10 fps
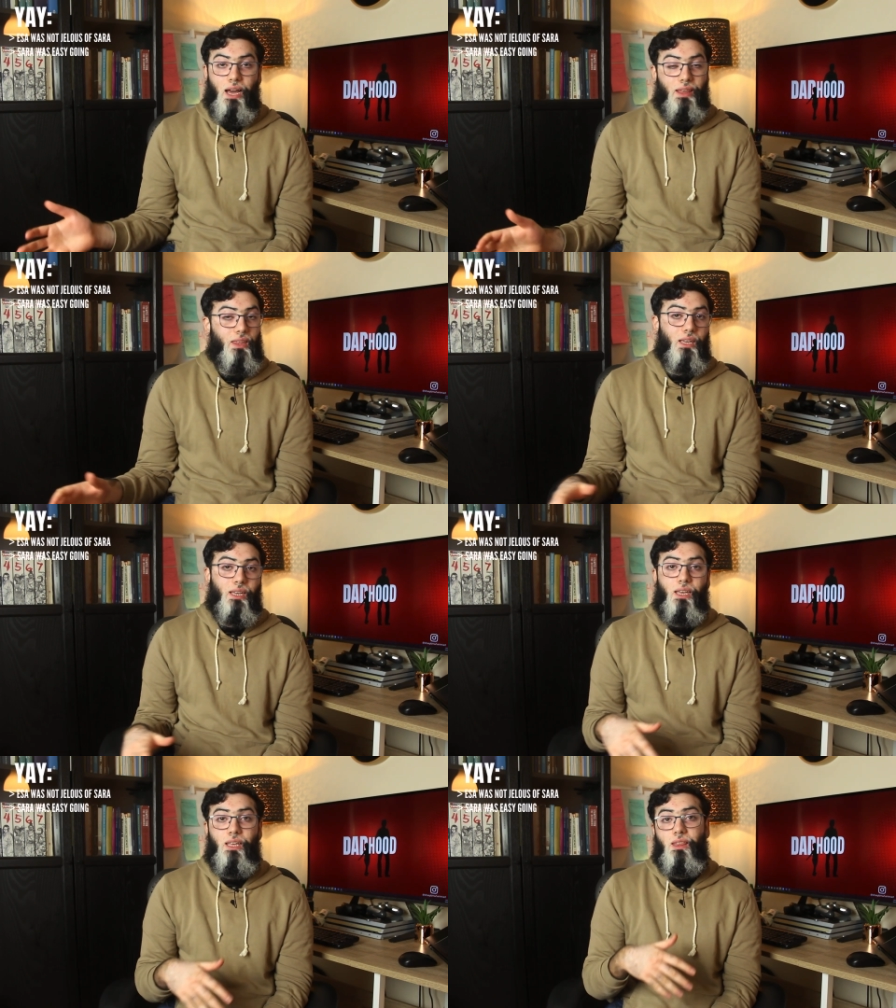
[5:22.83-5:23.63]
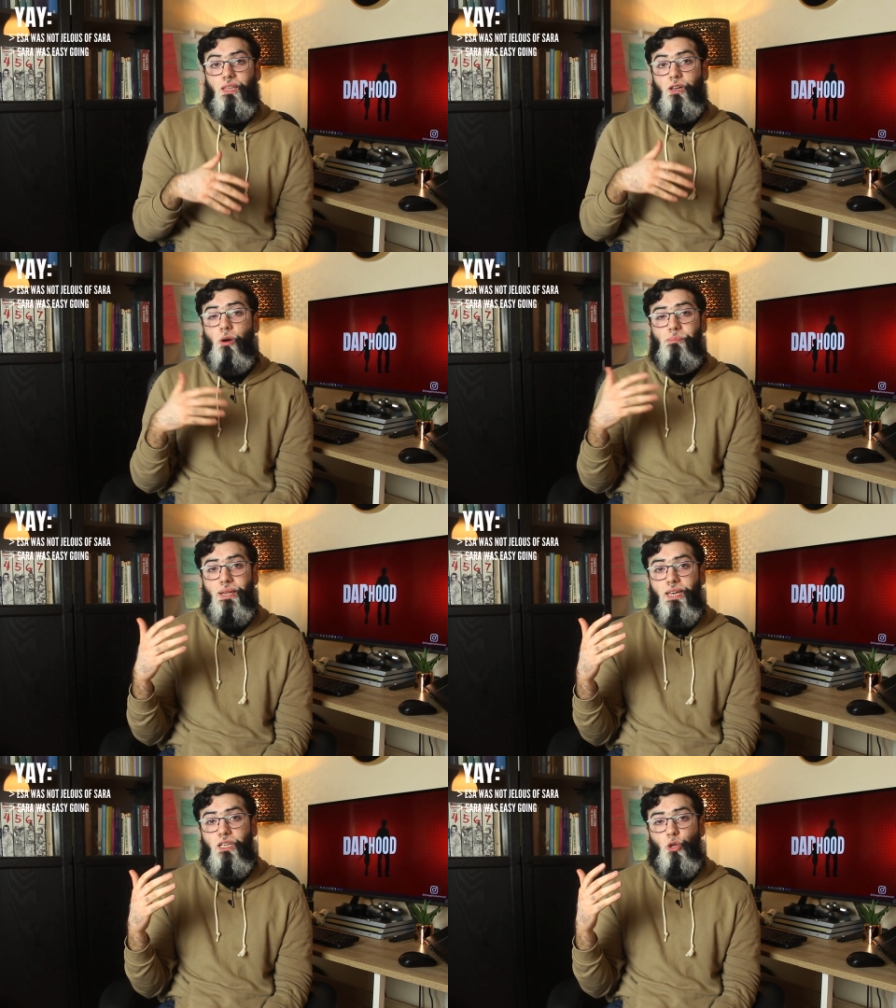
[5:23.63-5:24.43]
I think in the
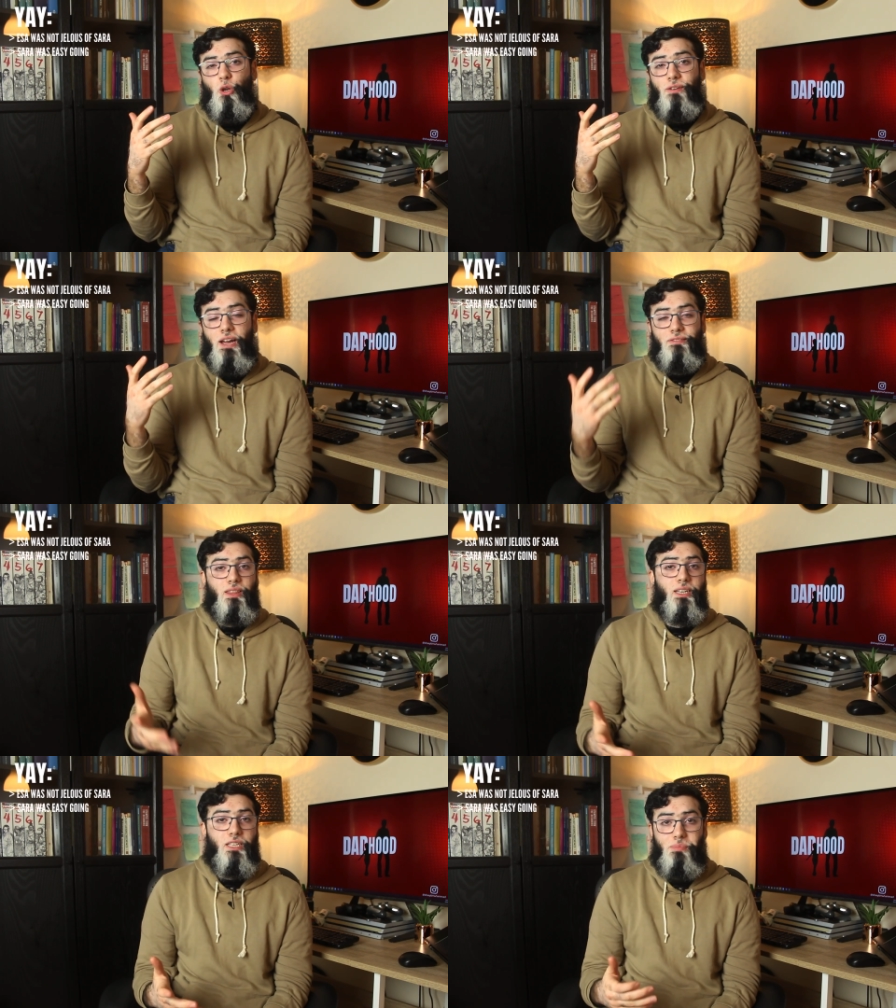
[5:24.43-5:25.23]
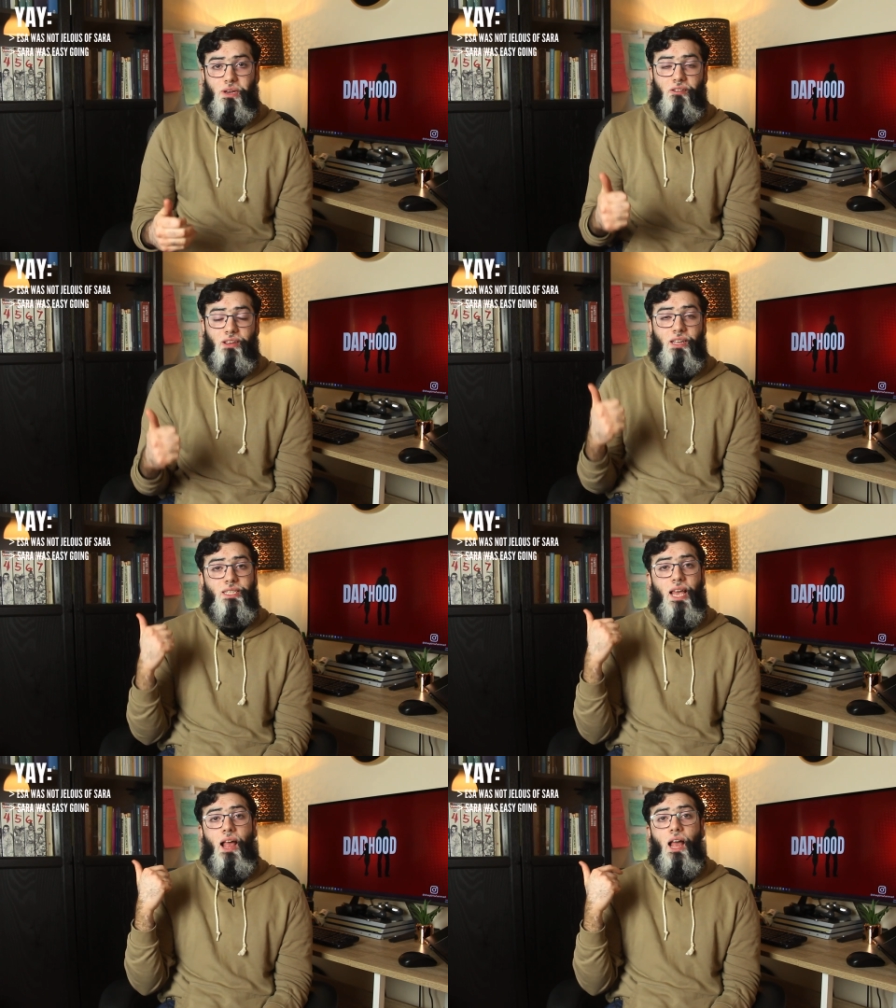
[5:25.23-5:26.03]
combination of having the experience,